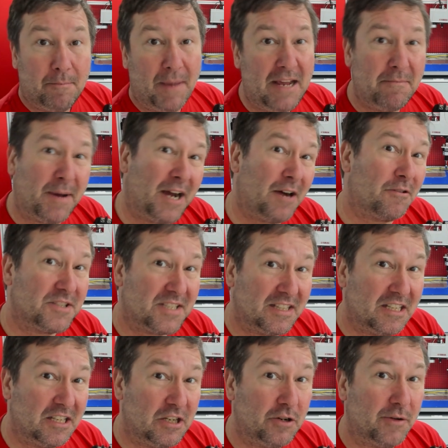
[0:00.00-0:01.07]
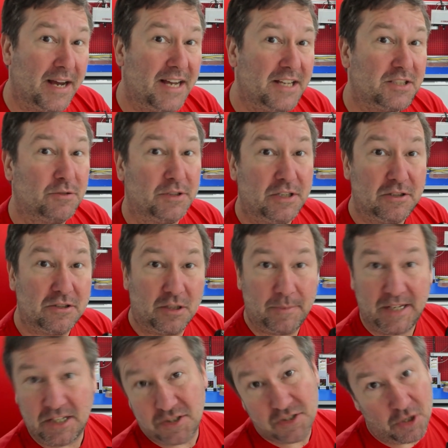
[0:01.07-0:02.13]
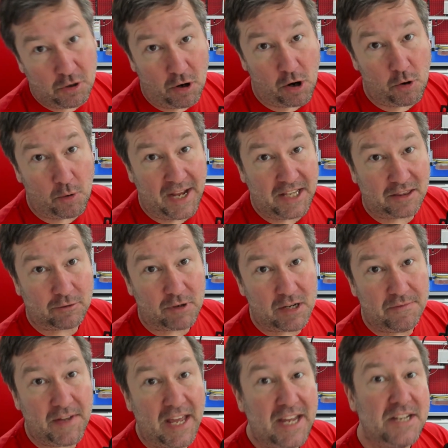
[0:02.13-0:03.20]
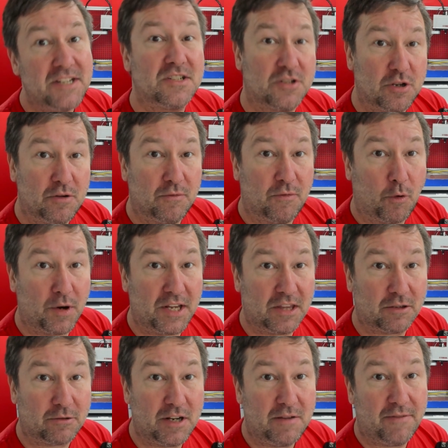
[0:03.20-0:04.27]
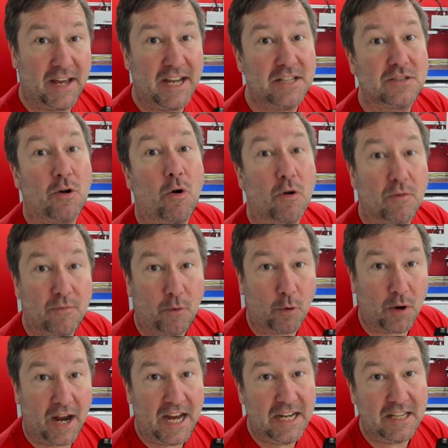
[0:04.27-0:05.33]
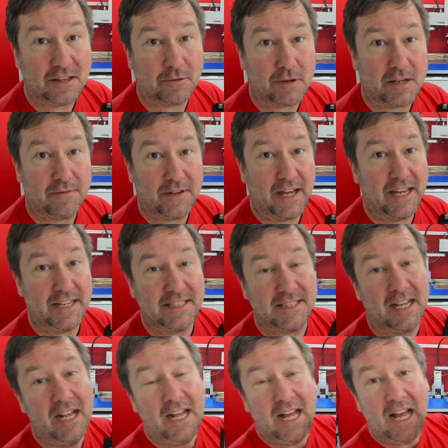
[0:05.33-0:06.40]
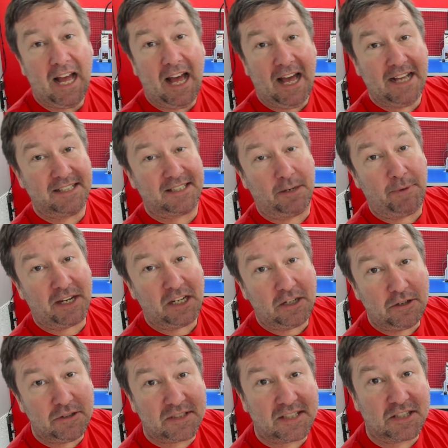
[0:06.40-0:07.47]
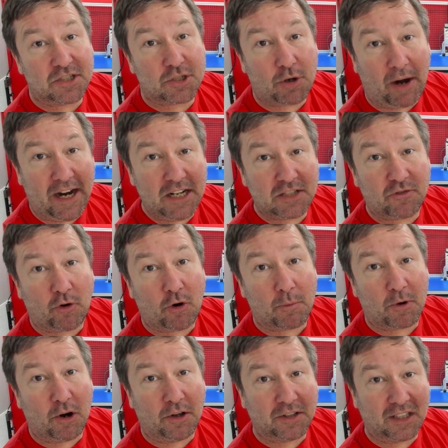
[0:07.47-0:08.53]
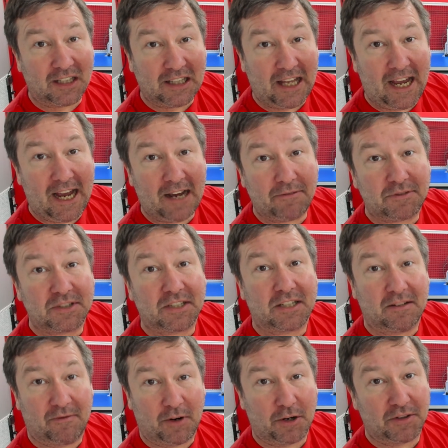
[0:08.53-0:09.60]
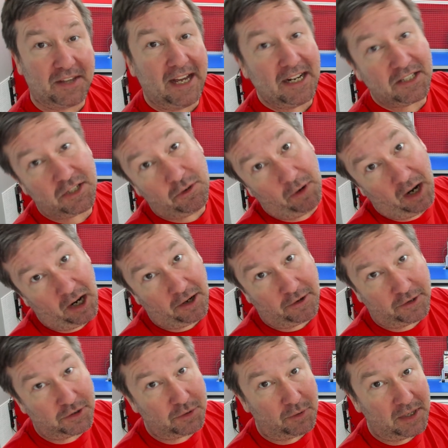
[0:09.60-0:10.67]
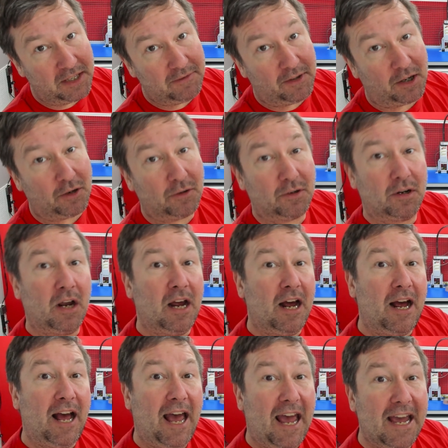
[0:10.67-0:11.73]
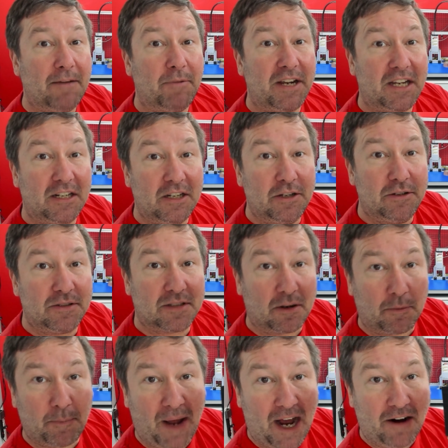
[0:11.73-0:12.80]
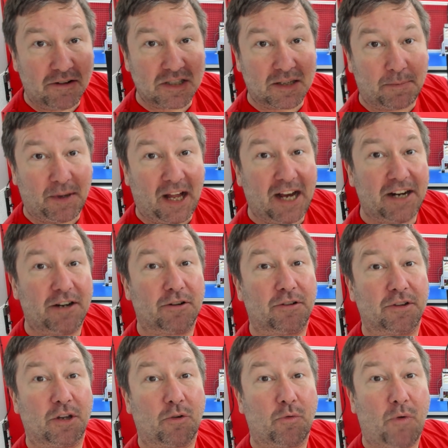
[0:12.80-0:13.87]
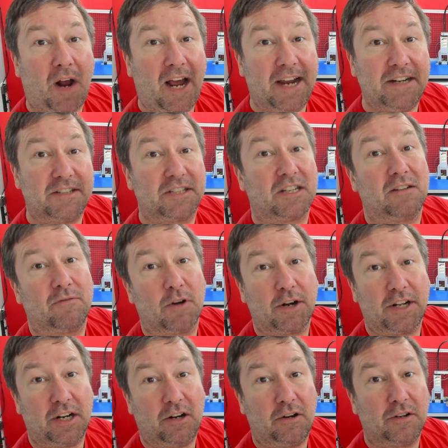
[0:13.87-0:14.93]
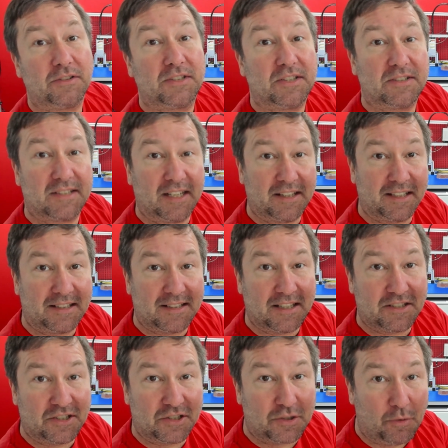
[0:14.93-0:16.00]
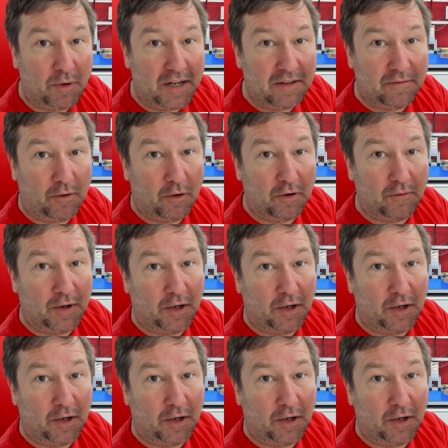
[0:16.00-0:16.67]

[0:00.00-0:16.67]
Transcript: Main powers in the US will usually be 208 three-phase, 240 phase, or 480 phase. And so we can use this transformer on the left to convert that to 120 volt. And we can use our power supply here on the right to convert it onto something such as 24